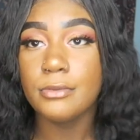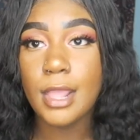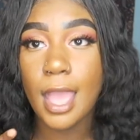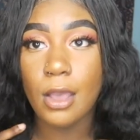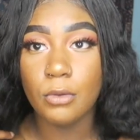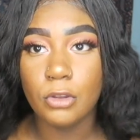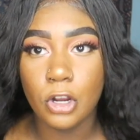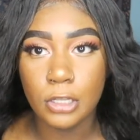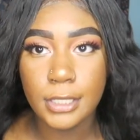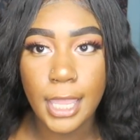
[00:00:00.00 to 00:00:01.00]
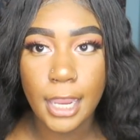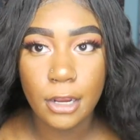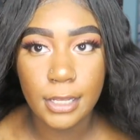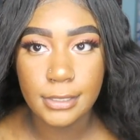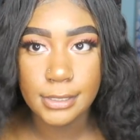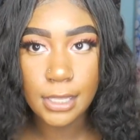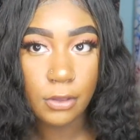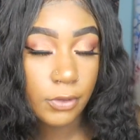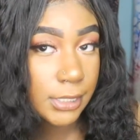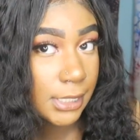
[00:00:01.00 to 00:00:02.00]
now curly hair
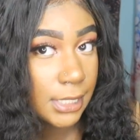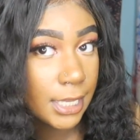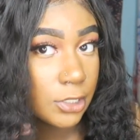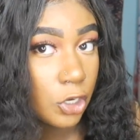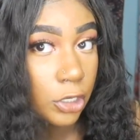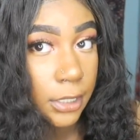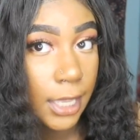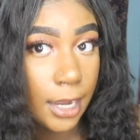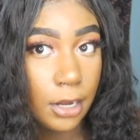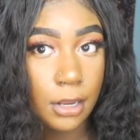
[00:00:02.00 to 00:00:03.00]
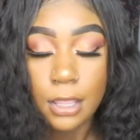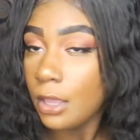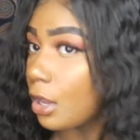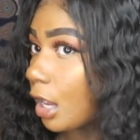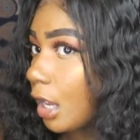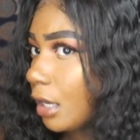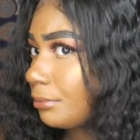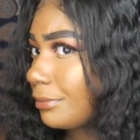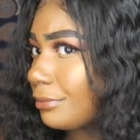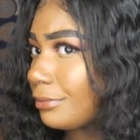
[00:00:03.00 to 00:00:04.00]
itself, because this is curly hair,
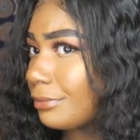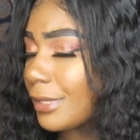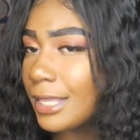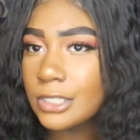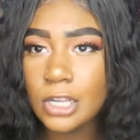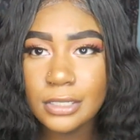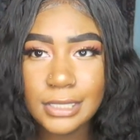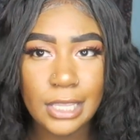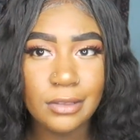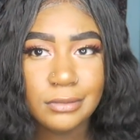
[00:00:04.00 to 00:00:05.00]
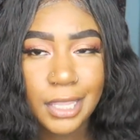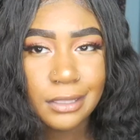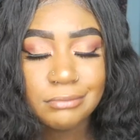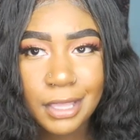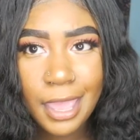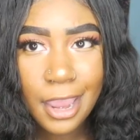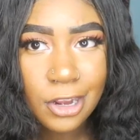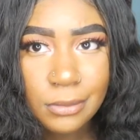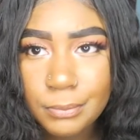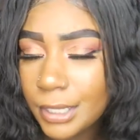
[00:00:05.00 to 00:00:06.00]
it's gonna tangle like a
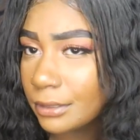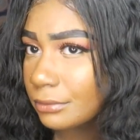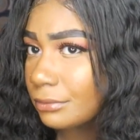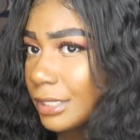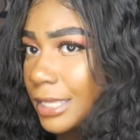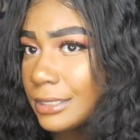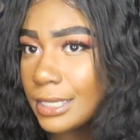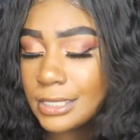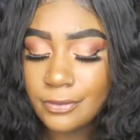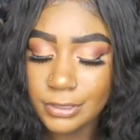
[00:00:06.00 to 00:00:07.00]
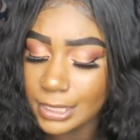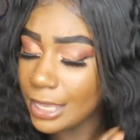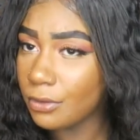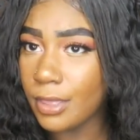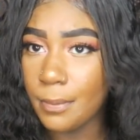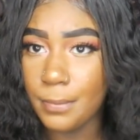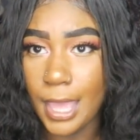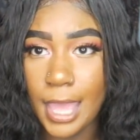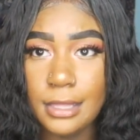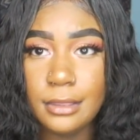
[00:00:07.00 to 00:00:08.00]
hair, but it doesn't even tangle that
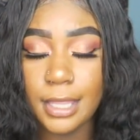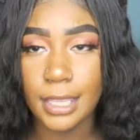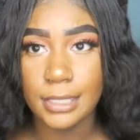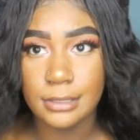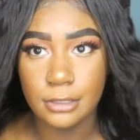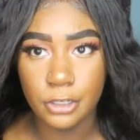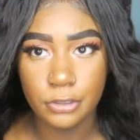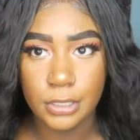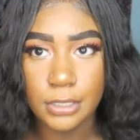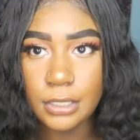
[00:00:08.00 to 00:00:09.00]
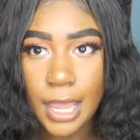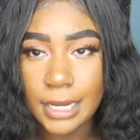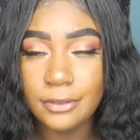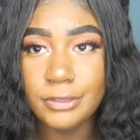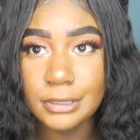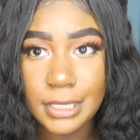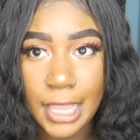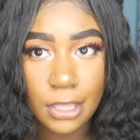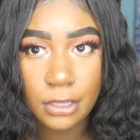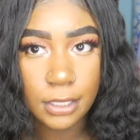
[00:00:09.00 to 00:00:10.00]
bad. Like, it's literally not even
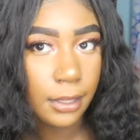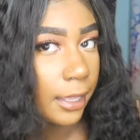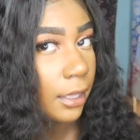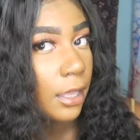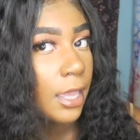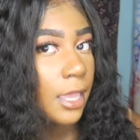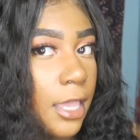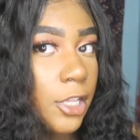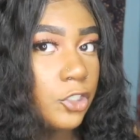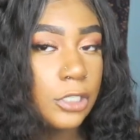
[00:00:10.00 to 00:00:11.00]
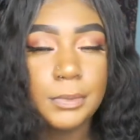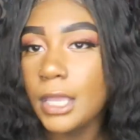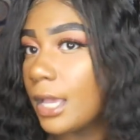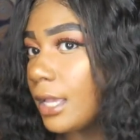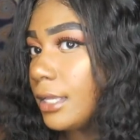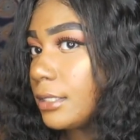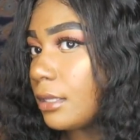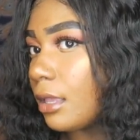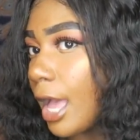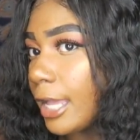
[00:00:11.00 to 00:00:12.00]
tangling. Like, it's just because
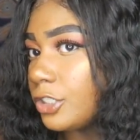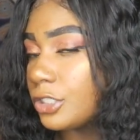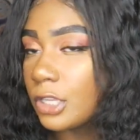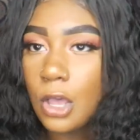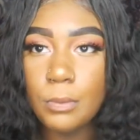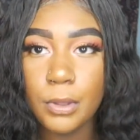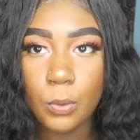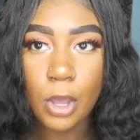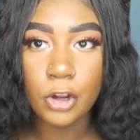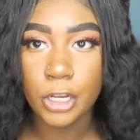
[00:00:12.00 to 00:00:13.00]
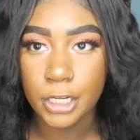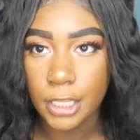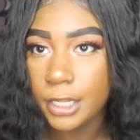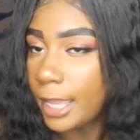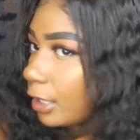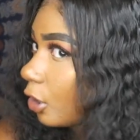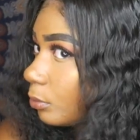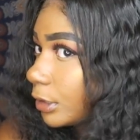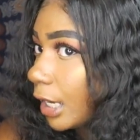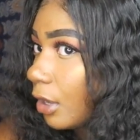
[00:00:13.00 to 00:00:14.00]
I just put water in it and I
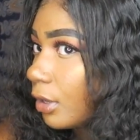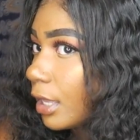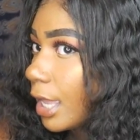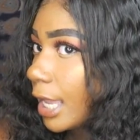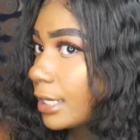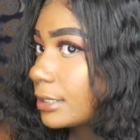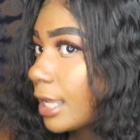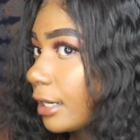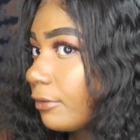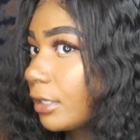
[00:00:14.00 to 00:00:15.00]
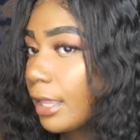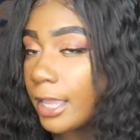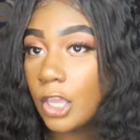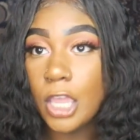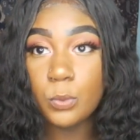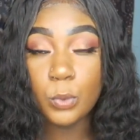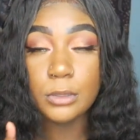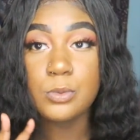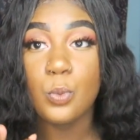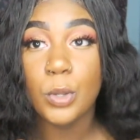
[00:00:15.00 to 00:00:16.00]
combed it out. And it's not even like, and
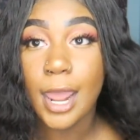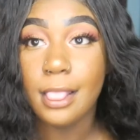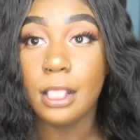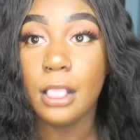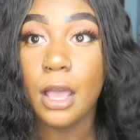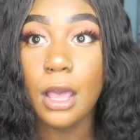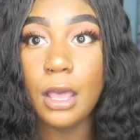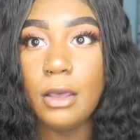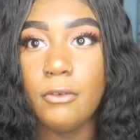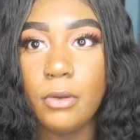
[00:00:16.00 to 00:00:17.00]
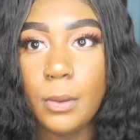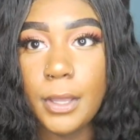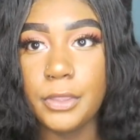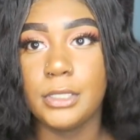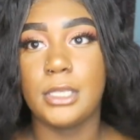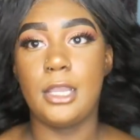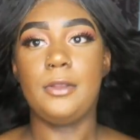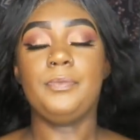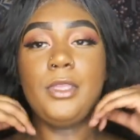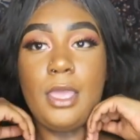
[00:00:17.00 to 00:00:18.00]
with what I love about this
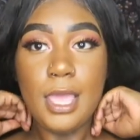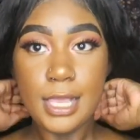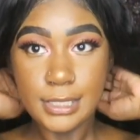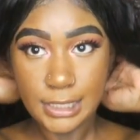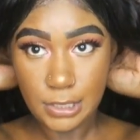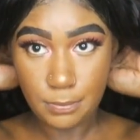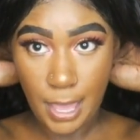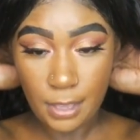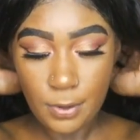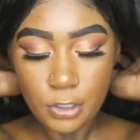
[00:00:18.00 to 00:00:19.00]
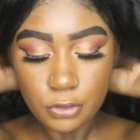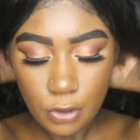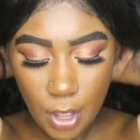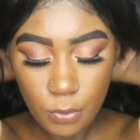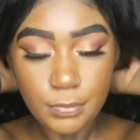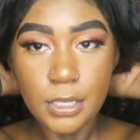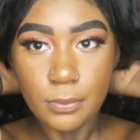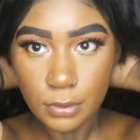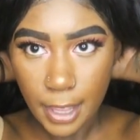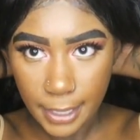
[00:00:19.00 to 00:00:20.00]
hair is, like, the back part. You know how when
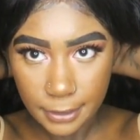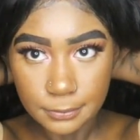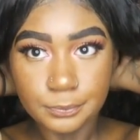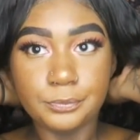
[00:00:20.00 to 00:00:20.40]
people, like,